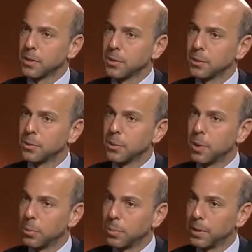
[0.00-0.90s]
Are you
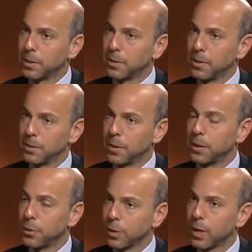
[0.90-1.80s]
hoping that
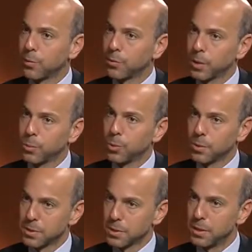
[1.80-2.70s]
in your lifetime you
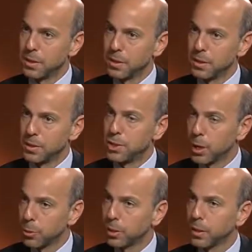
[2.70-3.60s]
will see a
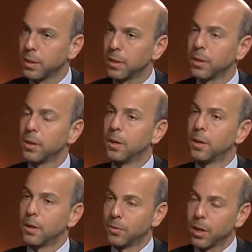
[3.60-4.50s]
genuinely
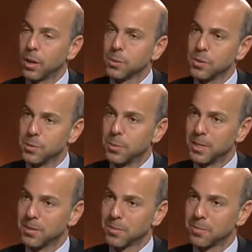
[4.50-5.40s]
autonomous
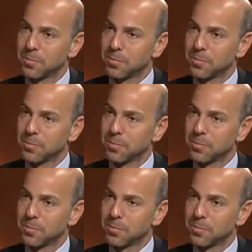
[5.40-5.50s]
Tibet?